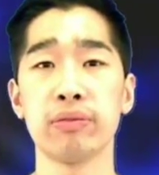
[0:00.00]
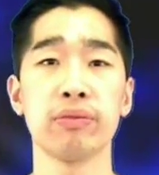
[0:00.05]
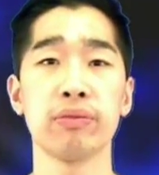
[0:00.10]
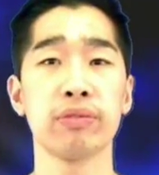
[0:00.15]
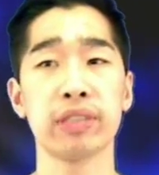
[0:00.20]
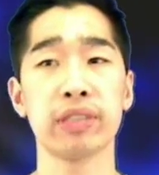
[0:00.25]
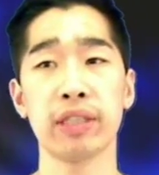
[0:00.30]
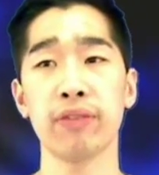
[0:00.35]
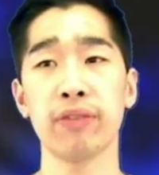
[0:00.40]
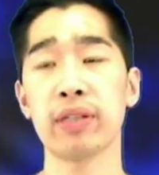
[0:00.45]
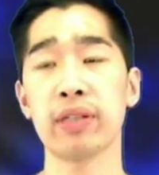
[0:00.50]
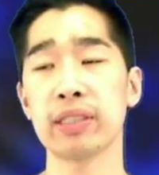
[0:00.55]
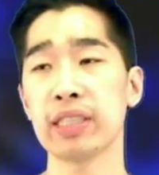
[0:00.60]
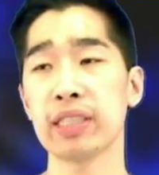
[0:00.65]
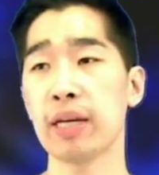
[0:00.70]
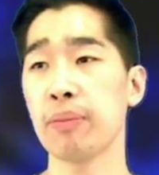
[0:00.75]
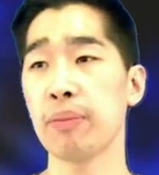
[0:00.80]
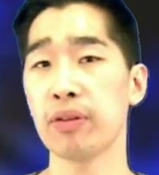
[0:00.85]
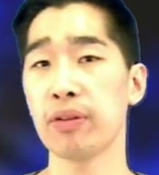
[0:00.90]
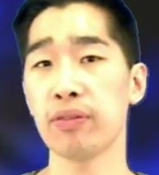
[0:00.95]
Say for
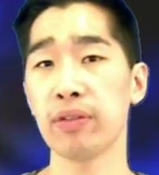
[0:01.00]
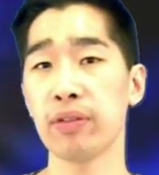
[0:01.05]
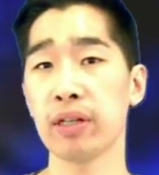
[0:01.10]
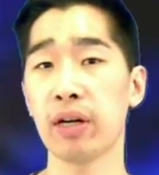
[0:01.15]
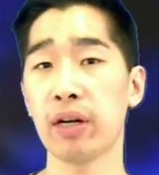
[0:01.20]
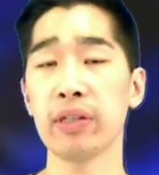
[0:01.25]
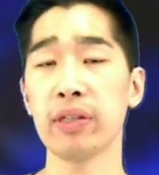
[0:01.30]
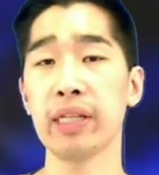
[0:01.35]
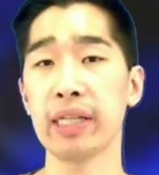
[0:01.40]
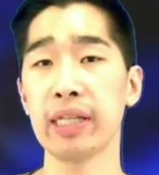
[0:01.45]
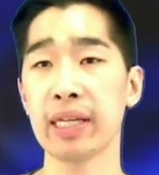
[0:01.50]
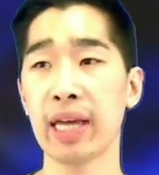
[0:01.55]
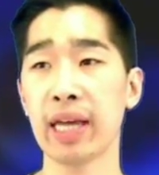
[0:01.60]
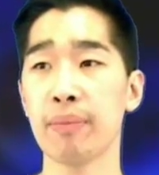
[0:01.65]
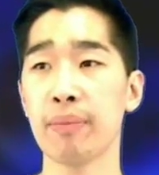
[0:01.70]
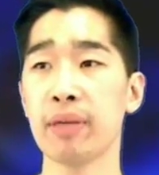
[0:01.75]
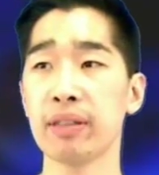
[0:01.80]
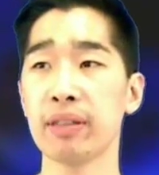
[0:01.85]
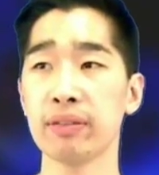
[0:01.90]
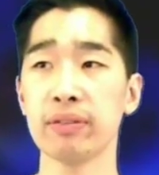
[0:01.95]
example, if you're holding a
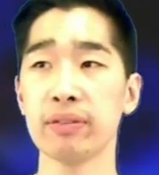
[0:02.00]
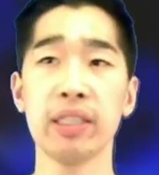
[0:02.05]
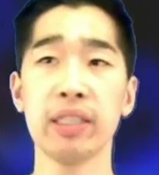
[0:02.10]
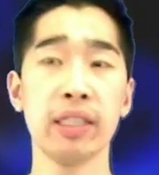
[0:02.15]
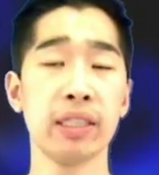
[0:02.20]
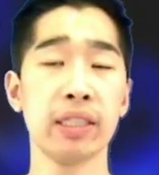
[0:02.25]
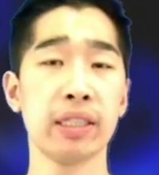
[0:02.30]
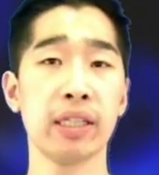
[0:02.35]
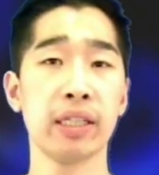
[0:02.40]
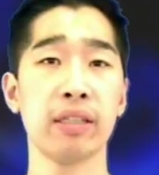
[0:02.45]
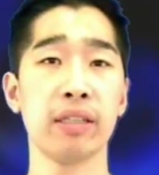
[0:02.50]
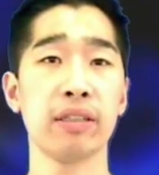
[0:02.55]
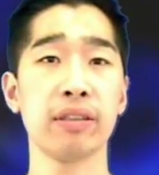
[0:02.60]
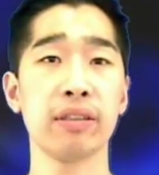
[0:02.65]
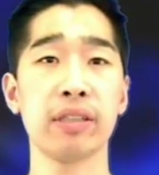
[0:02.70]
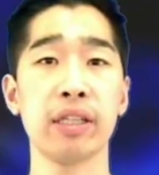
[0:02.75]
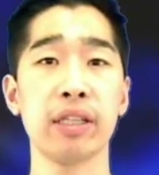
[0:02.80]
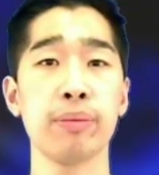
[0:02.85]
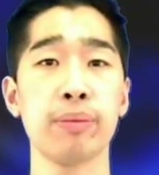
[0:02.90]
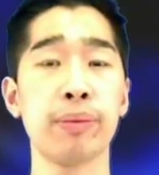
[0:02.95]
camera, get
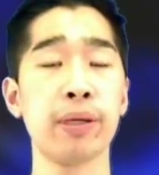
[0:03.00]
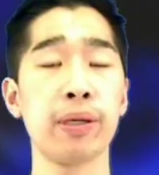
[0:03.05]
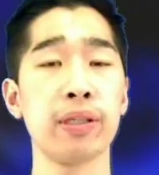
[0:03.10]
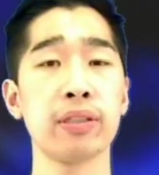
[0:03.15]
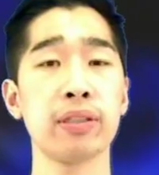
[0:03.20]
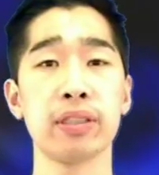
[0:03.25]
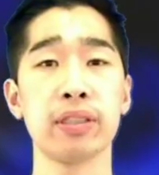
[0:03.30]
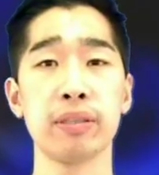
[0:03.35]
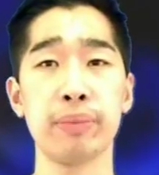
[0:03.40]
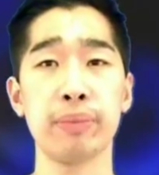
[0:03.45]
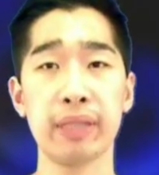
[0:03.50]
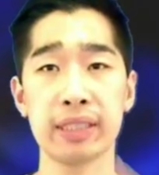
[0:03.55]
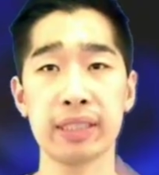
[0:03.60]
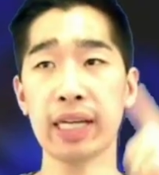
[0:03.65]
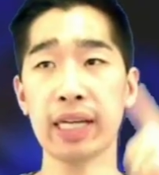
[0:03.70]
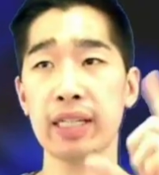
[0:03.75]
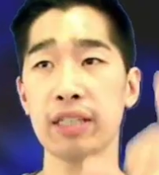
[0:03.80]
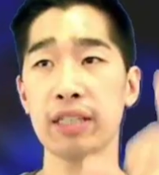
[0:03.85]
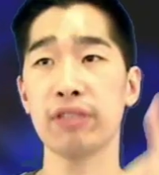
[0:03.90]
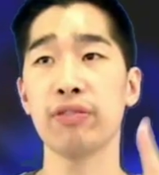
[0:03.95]
a person to be
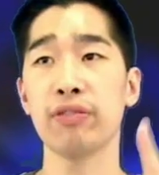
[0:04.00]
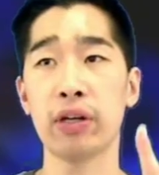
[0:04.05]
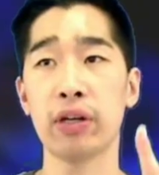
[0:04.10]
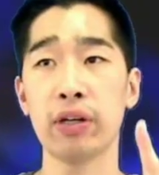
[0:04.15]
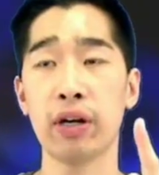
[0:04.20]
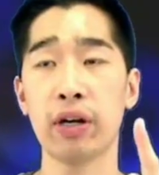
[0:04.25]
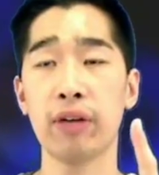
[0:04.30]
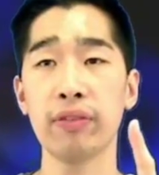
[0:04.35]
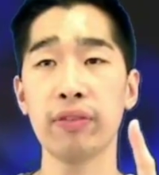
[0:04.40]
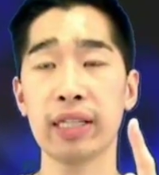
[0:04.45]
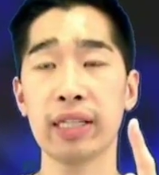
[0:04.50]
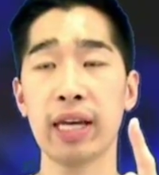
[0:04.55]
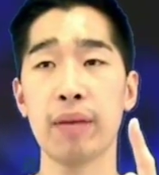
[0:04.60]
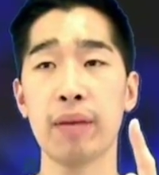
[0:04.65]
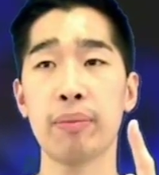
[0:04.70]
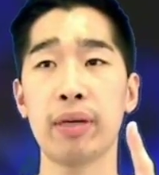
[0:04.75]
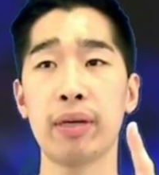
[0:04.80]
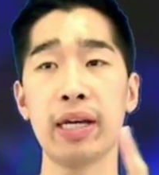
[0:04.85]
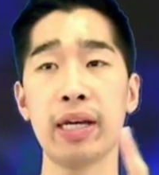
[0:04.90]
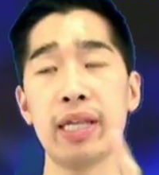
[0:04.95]
taking a photo of the
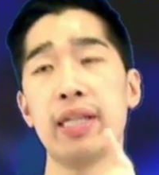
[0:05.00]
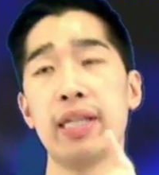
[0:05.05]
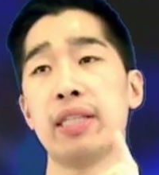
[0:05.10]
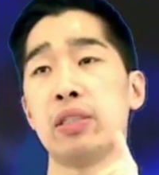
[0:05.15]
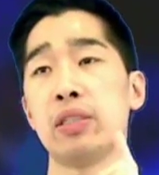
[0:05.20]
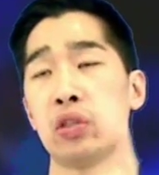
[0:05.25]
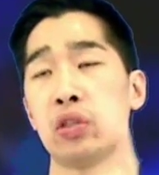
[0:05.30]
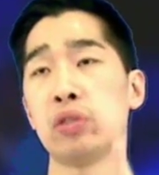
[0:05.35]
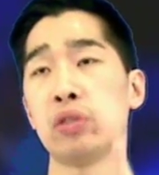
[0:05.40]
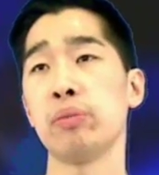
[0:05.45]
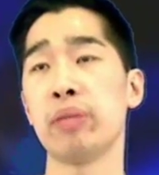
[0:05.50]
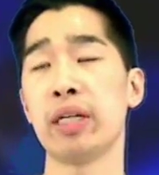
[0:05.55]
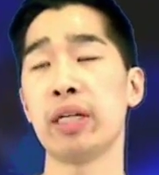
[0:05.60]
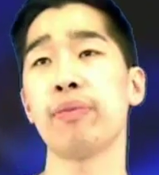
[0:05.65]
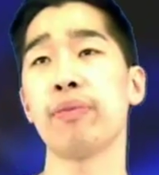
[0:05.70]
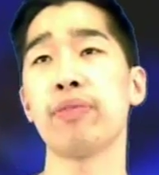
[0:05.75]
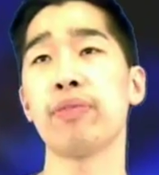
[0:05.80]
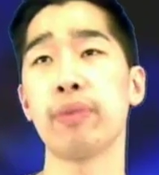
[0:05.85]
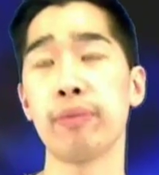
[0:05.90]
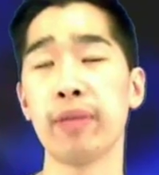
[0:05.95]
camera and then zoom it
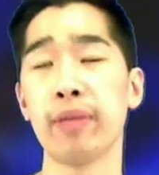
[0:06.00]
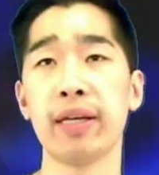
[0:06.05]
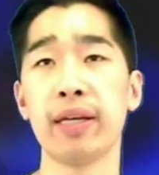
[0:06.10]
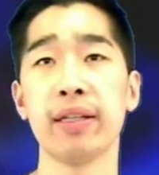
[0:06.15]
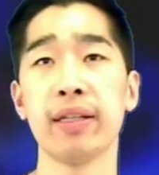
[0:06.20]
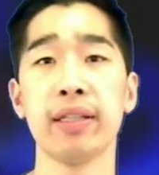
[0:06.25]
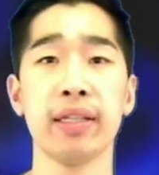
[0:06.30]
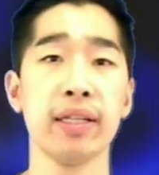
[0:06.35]
up from there.